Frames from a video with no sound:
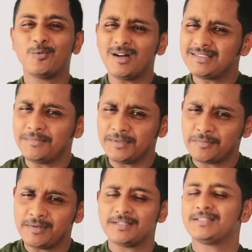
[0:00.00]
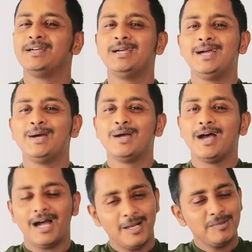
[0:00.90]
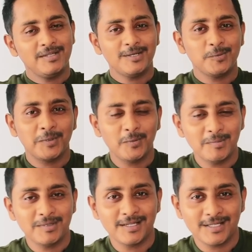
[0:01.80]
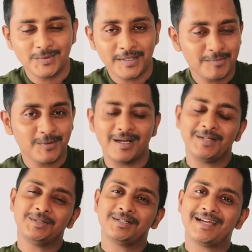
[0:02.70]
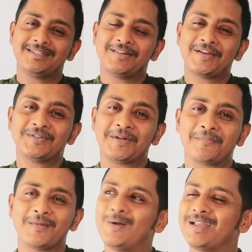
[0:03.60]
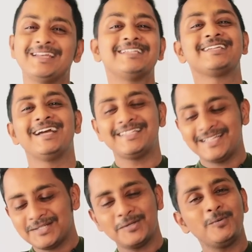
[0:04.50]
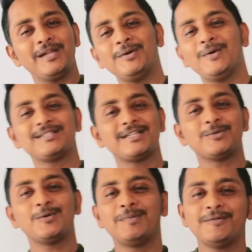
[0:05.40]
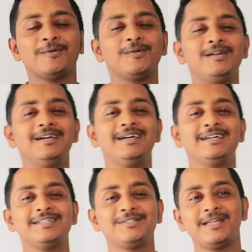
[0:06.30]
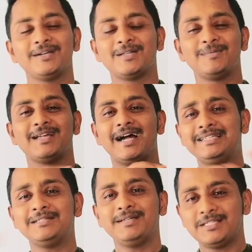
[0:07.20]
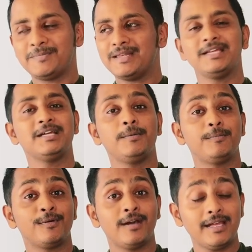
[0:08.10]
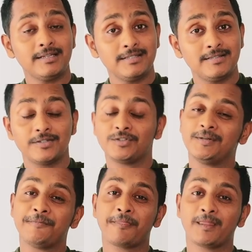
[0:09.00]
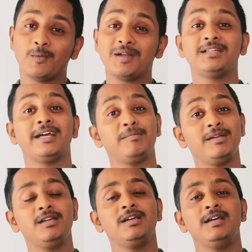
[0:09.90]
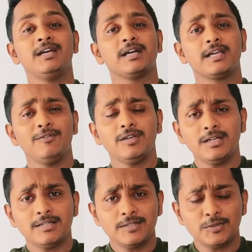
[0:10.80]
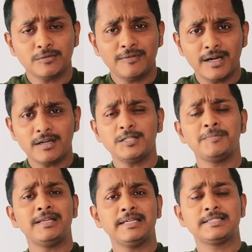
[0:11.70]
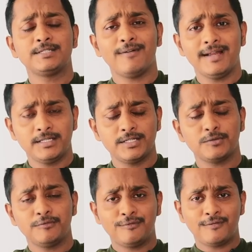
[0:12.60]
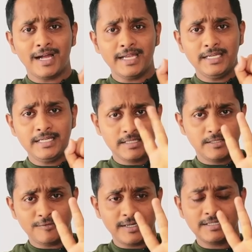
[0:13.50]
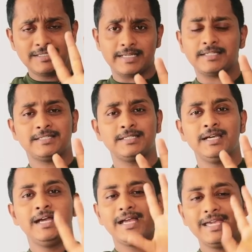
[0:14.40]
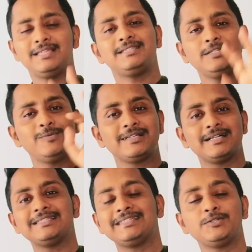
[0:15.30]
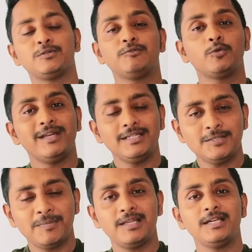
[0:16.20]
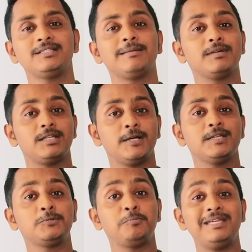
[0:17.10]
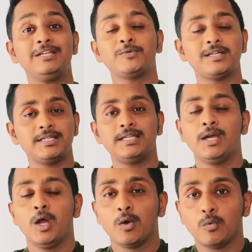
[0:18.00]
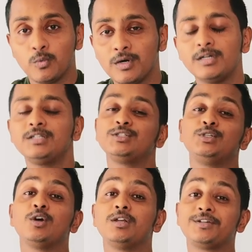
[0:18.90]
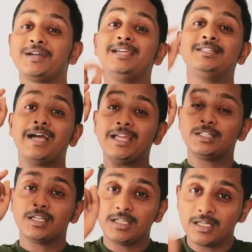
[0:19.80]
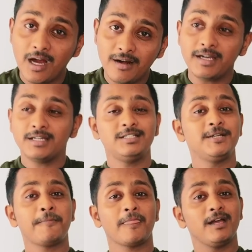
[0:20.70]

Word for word: WhatsApp us please. I'll be there, we will be there to help you, guide you in the right direction. Alright, let's get into the video. As I told before, today gonna be the ultimate spelling practice session, wherein I'll be giving you a test of one hundred spellings divided into five different sets. Each set will consist of twenty spellings. I'm gonna speak twenty words. You're gonna write at your end.